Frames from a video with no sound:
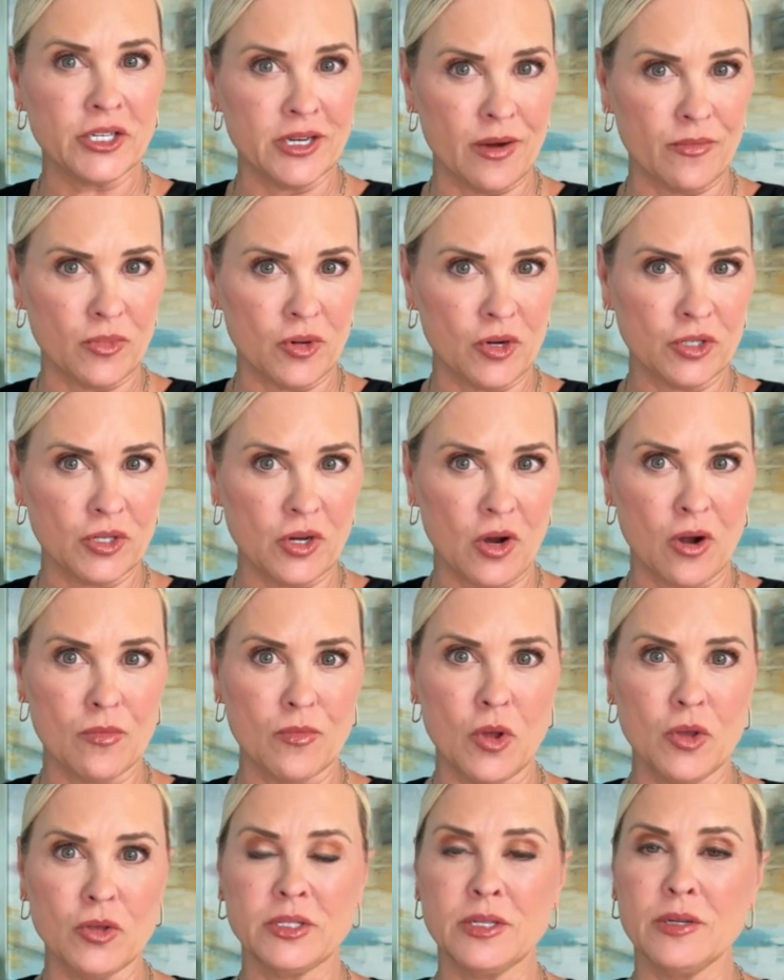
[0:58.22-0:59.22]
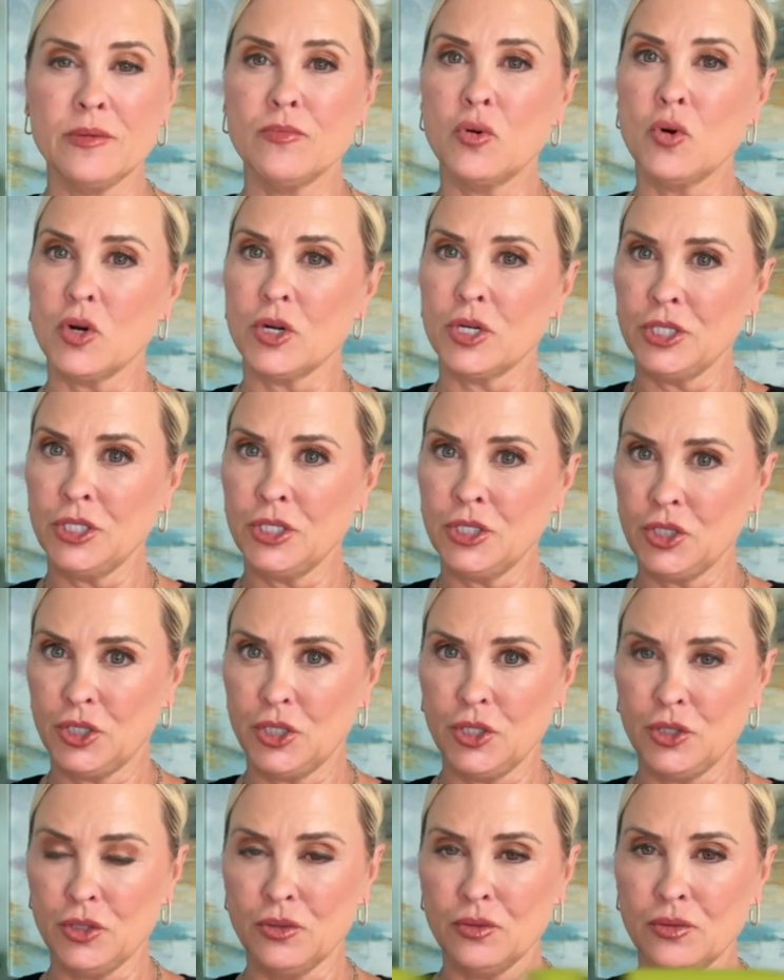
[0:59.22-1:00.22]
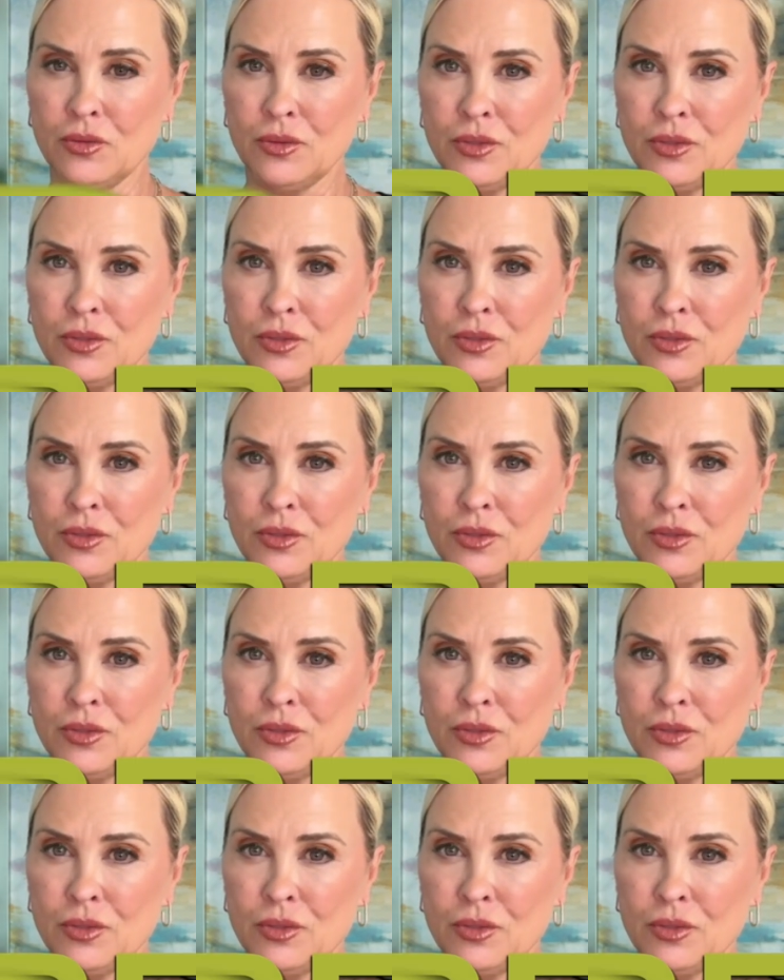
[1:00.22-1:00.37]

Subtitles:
numbers are most important? 2.